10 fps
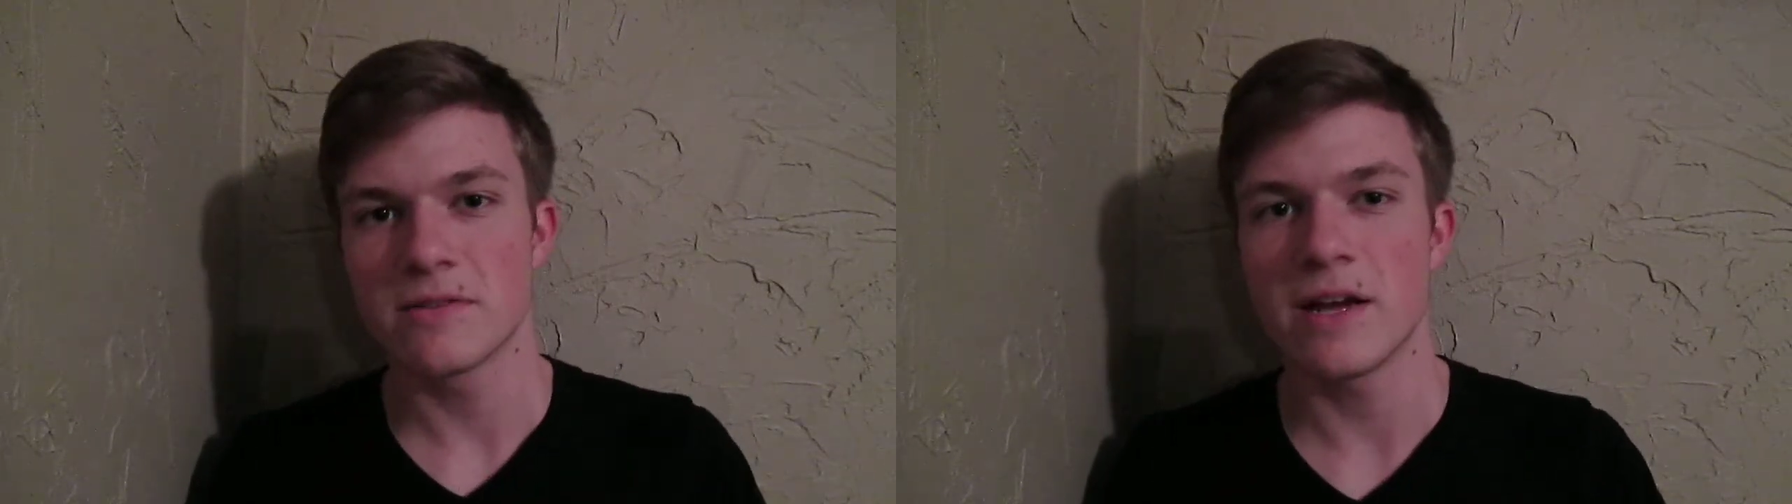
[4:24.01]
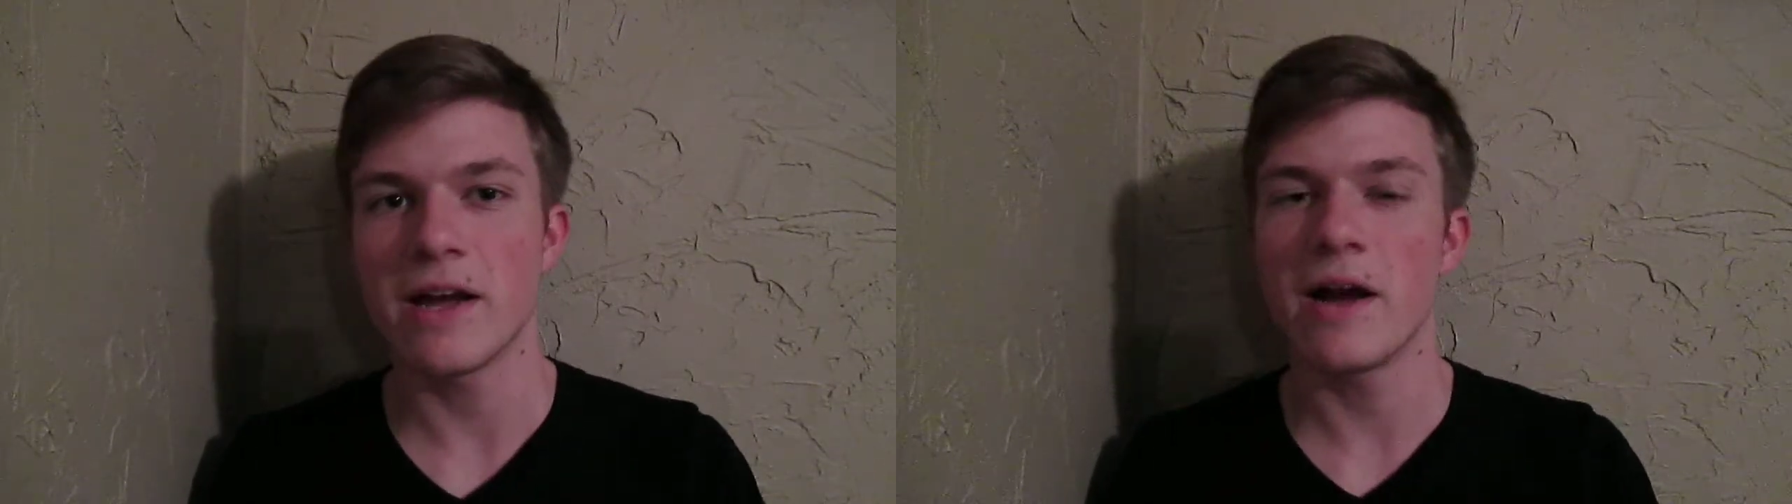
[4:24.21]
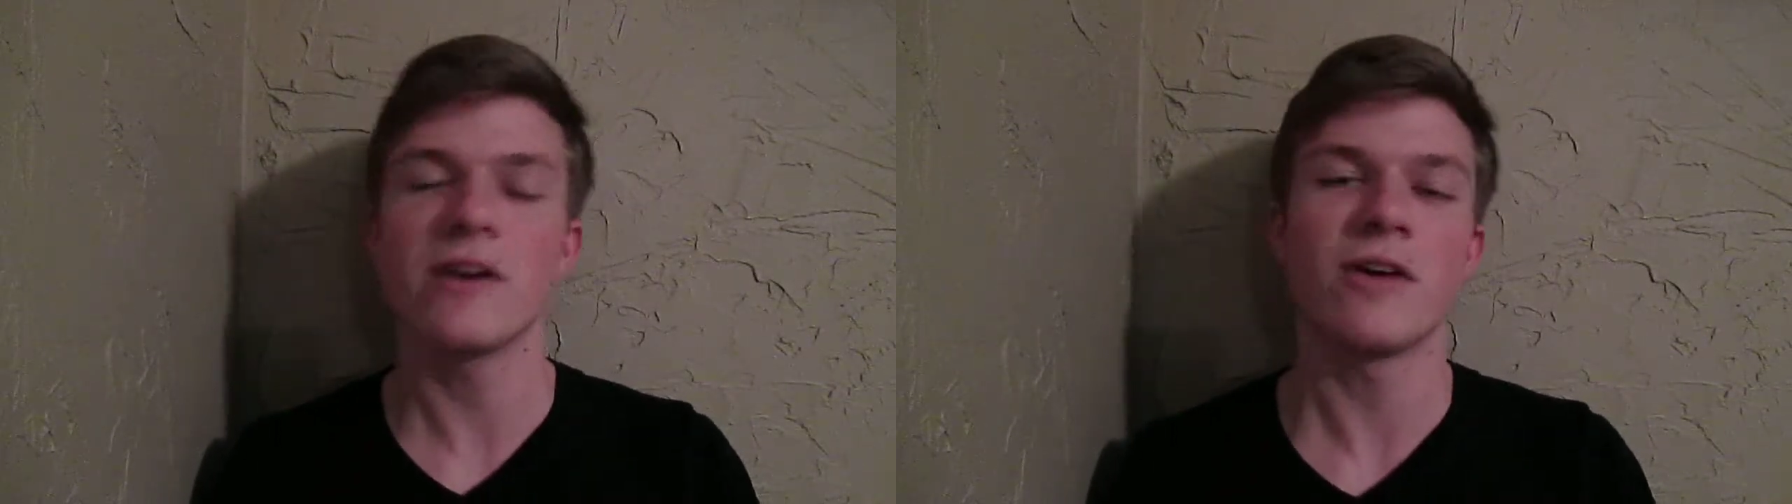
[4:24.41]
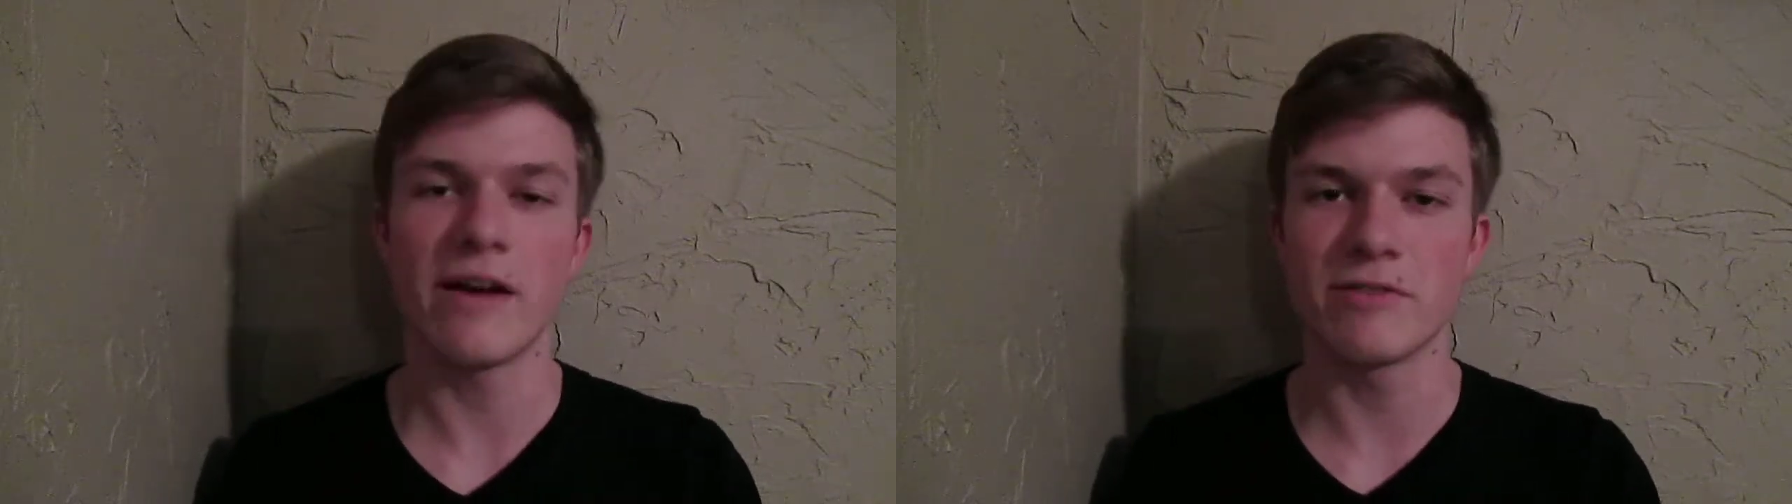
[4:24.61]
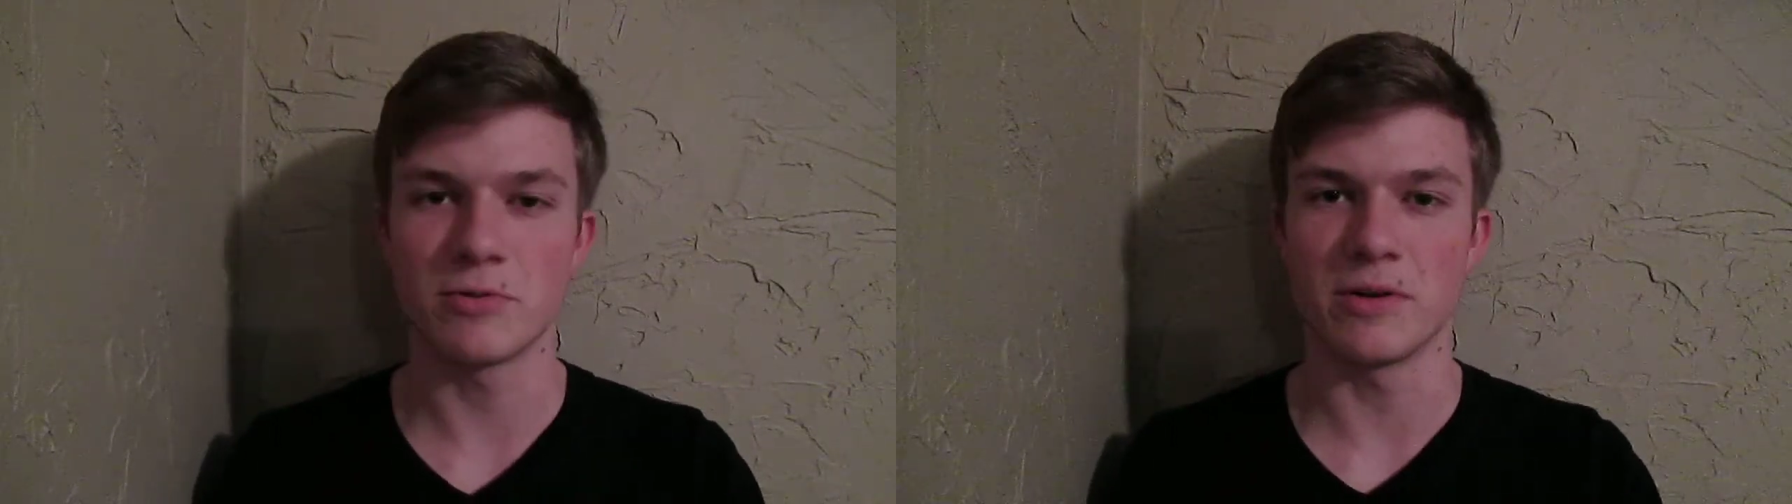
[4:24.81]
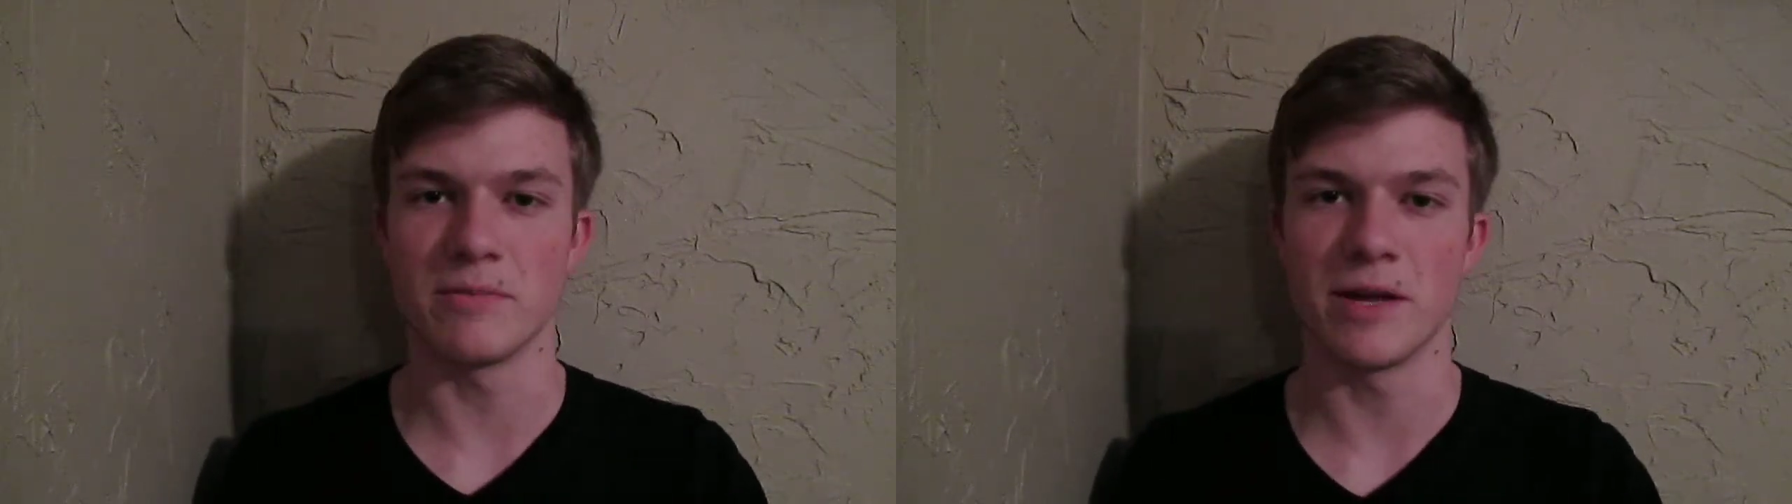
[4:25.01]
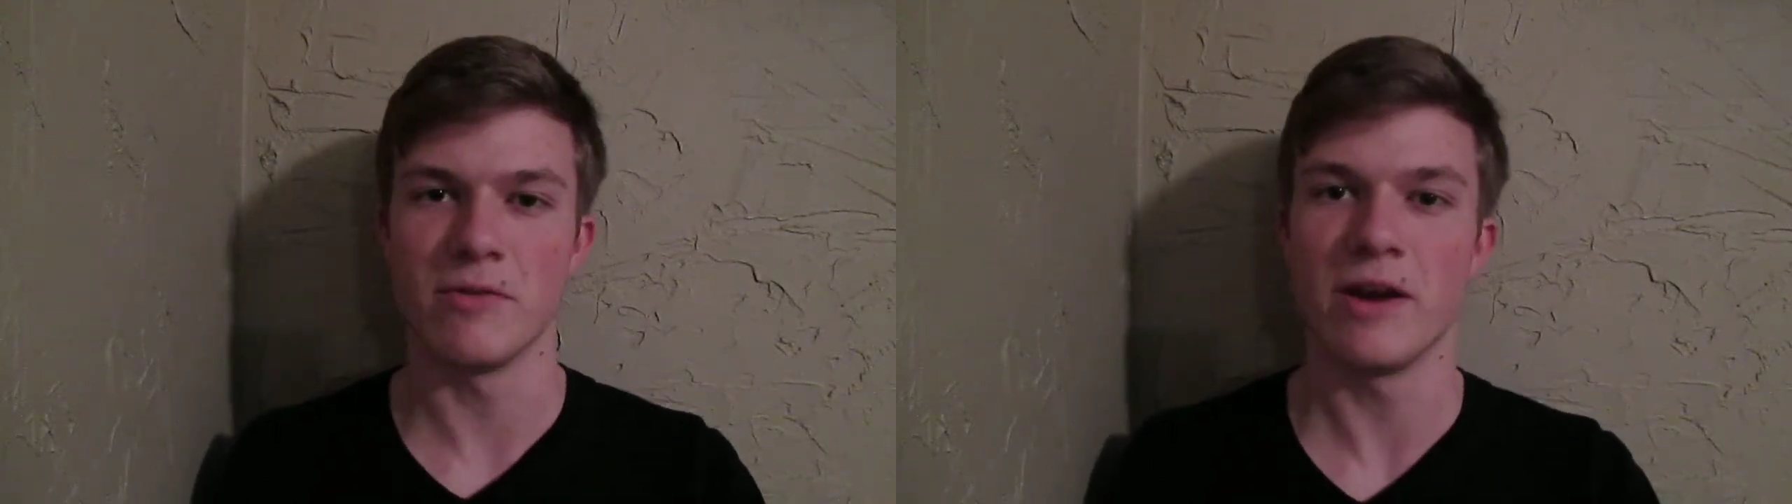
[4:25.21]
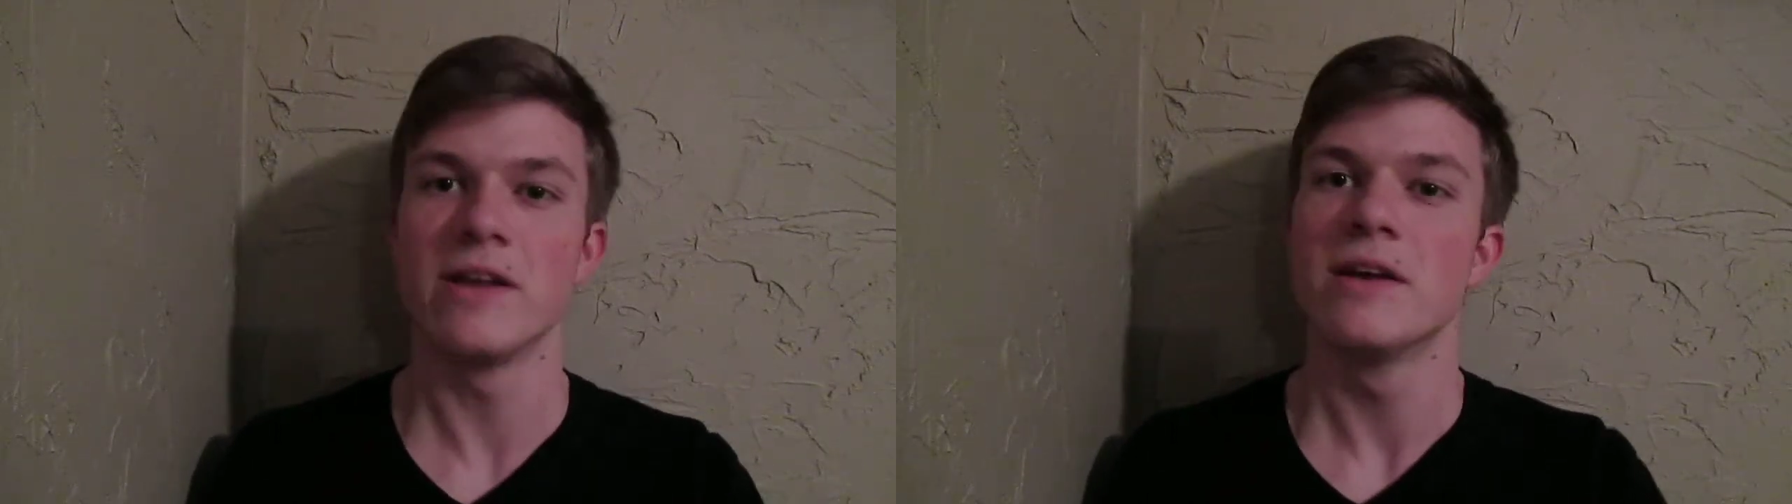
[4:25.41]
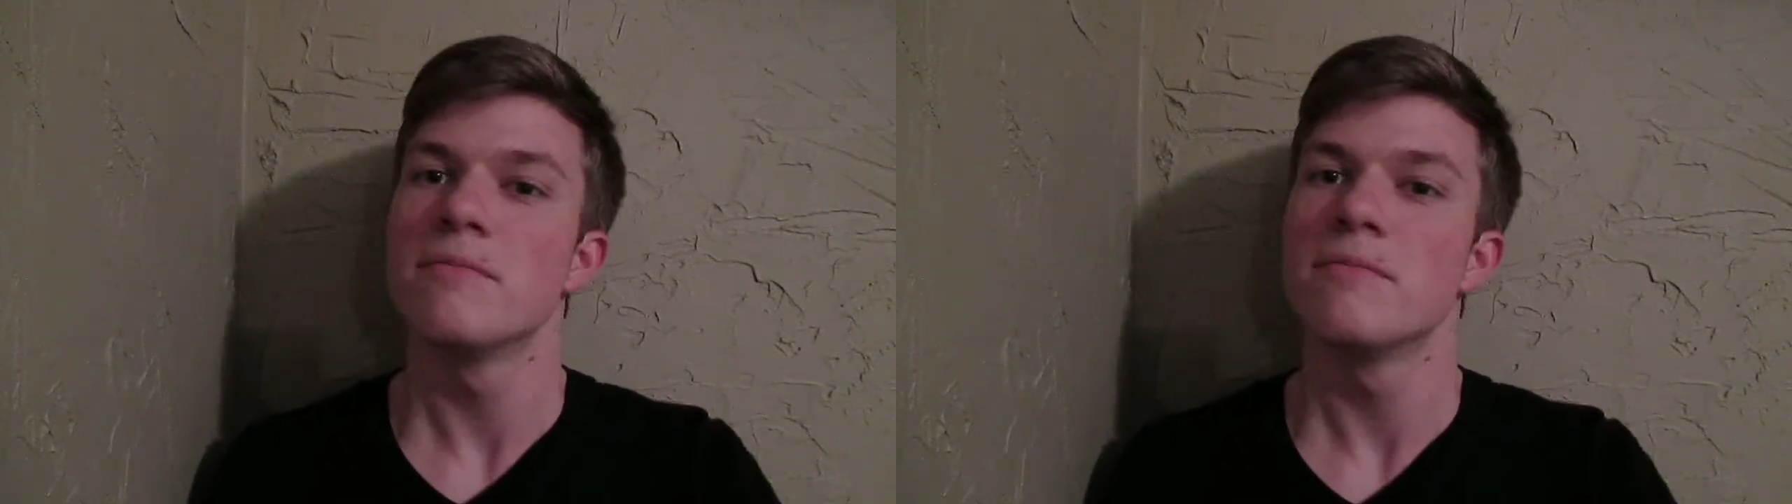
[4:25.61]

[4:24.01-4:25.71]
I don't have a Twitter, by the way.